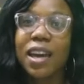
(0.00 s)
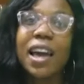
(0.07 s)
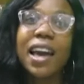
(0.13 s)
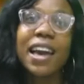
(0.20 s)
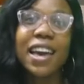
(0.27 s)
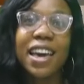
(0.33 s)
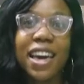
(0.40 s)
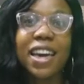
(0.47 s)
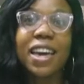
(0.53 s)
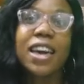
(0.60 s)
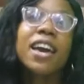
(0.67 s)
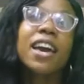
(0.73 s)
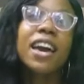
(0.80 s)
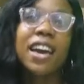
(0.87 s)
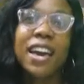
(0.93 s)

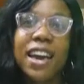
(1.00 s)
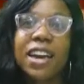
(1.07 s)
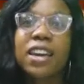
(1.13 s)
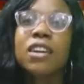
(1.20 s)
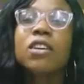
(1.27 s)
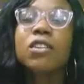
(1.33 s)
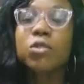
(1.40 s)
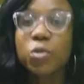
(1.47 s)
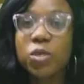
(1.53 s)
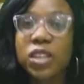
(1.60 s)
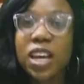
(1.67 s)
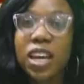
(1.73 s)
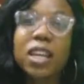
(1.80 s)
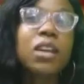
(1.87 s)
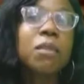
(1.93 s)

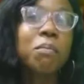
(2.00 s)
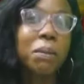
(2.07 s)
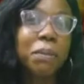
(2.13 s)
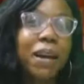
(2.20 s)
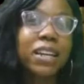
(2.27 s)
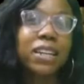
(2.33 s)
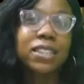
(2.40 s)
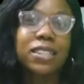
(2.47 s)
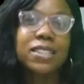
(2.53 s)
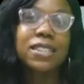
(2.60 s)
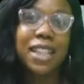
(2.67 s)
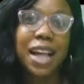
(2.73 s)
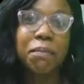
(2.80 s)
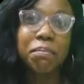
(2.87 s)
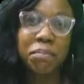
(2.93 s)
Today, Mama Nkechi
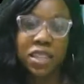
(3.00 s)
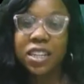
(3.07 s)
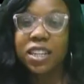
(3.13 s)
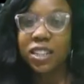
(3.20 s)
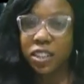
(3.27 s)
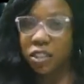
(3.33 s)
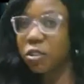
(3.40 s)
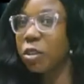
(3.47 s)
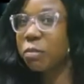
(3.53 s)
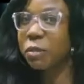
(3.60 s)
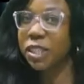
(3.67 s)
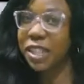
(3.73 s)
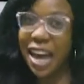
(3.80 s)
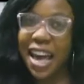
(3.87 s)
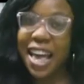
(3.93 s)
slapped me. She told
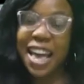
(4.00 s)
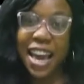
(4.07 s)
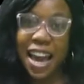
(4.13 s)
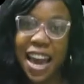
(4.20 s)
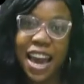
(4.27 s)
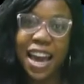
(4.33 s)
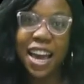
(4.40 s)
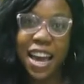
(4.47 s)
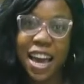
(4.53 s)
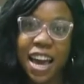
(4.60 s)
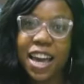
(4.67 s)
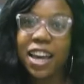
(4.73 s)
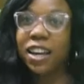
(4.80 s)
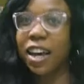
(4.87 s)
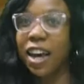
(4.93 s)
me that,
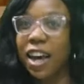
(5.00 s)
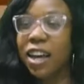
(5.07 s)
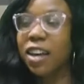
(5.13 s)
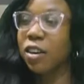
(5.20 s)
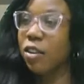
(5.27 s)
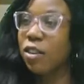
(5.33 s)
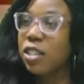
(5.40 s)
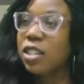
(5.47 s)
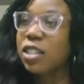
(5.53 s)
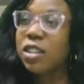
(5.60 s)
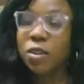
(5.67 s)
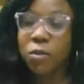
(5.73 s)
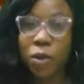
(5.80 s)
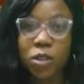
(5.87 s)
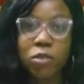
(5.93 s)
honey,
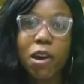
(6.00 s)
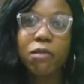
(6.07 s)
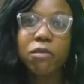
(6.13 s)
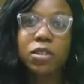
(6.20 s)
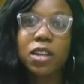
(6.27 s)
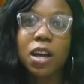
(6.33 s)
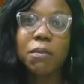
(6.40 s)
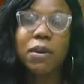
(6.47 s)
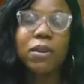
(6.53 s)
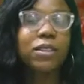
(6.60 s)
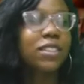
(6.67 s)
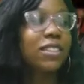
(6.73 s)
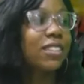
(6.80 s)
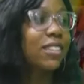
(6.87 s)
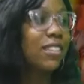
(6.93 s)
what do you have to say about
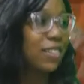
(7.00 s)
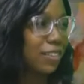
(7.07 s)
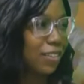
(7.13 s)
this?